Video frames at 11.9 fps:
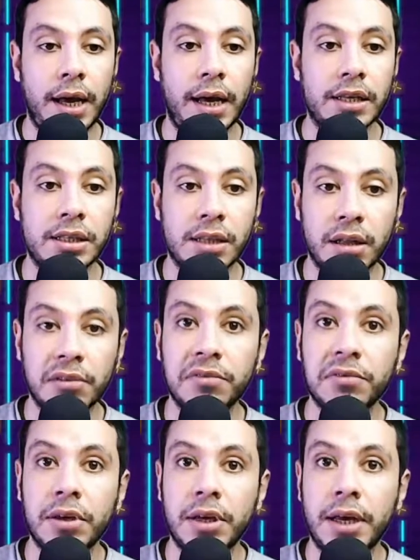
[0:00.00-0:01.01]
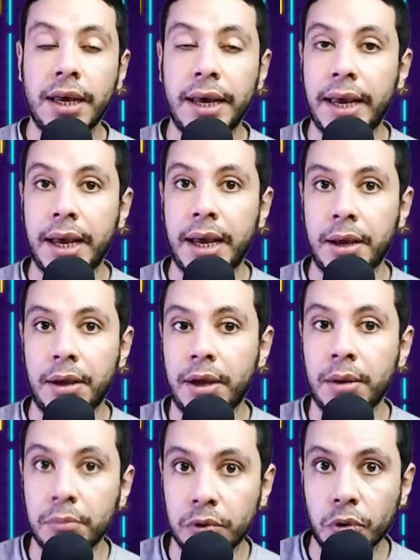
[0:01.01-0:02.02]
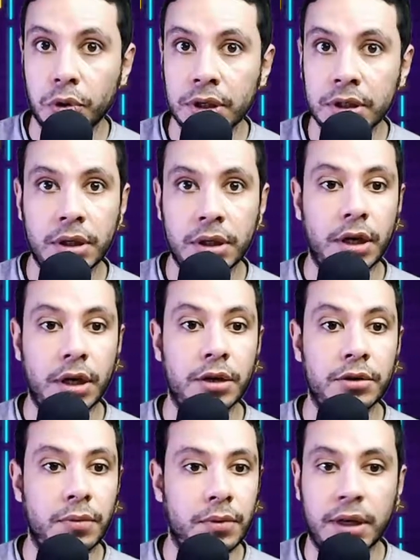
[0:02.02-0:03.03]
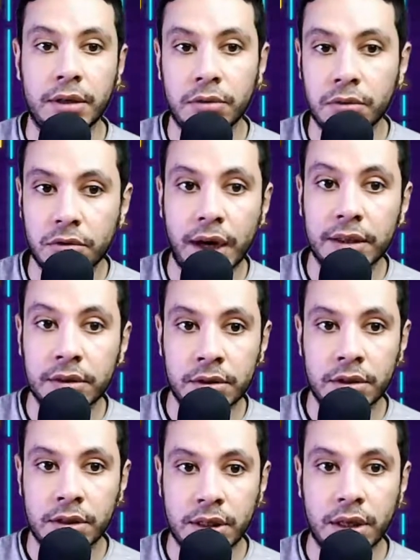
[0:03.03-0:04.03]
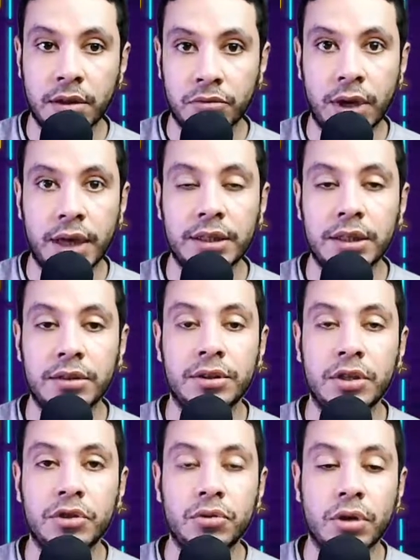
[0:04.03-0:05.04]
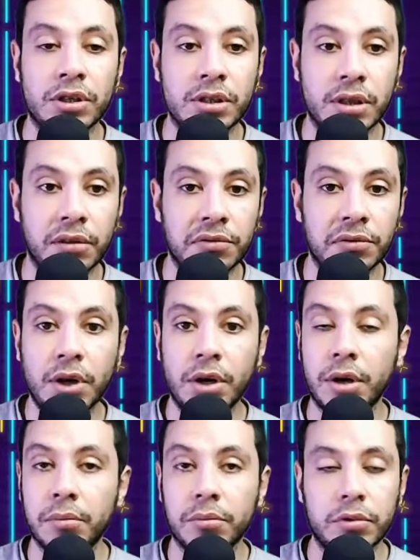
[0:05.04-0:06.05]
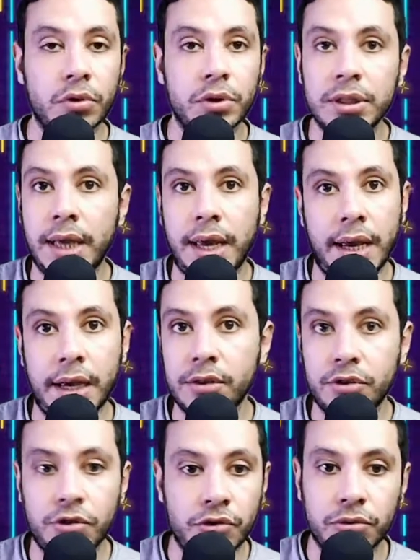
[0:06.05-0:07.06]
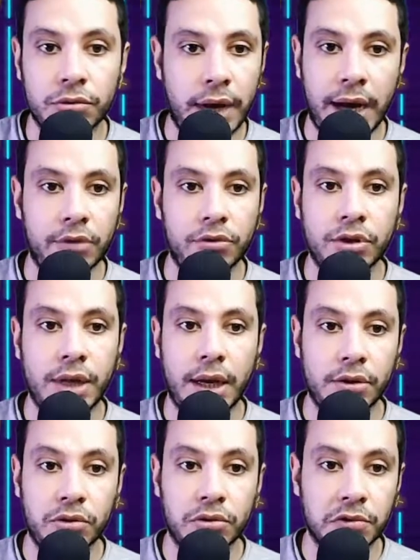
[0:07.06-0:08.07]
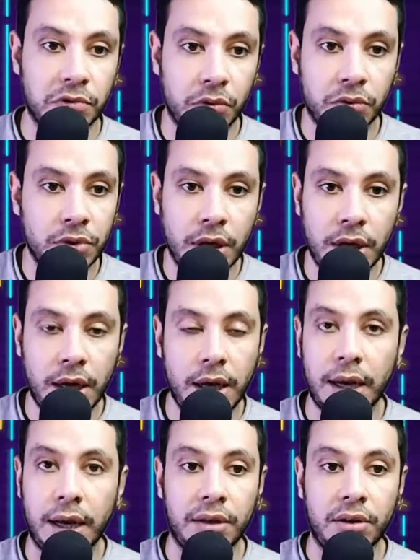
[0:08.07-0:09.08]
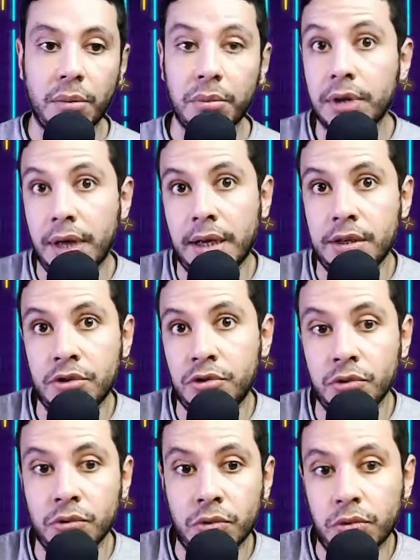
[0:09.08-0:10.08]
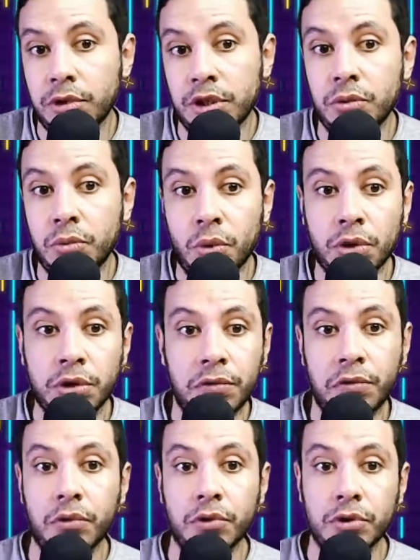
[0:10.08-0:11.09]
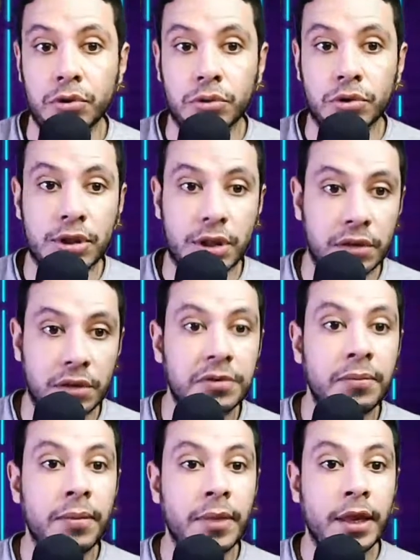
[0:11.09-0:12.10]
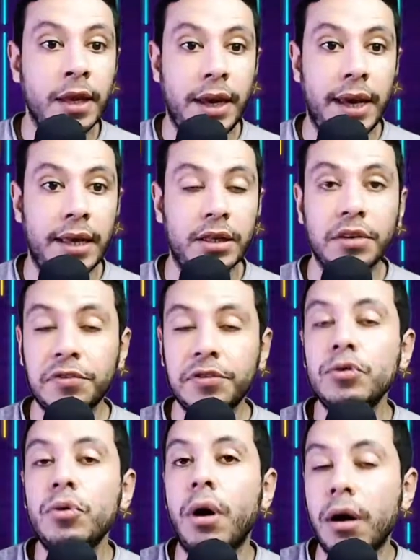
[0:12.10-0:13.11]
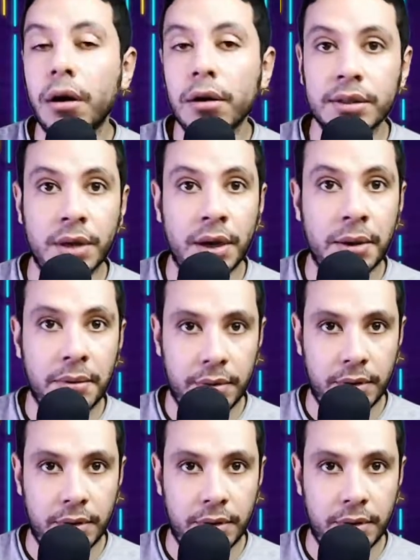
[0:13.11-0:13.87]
self-employed, then still write here that you are self-employed and your address and your phone number, as you already work for yourself. And if you are the